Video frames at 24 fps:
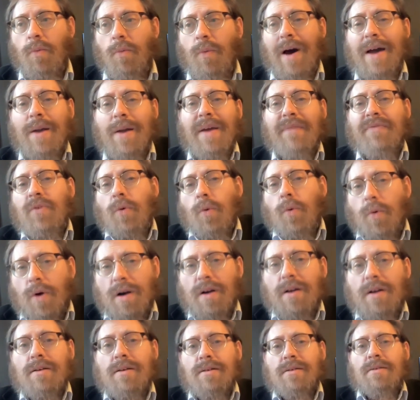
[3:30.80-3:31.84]
why do we have to
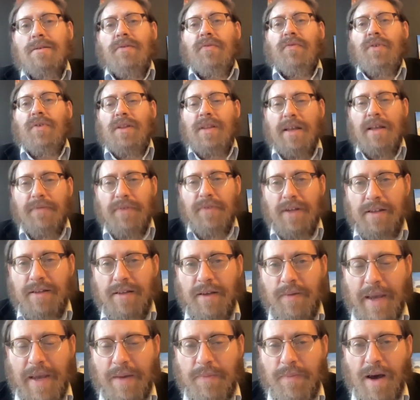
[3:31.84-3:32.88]
work for a living
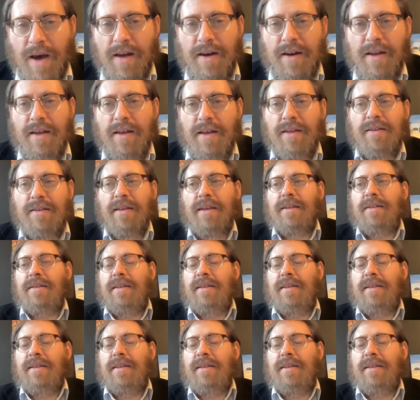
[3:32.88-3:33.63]
to make money to,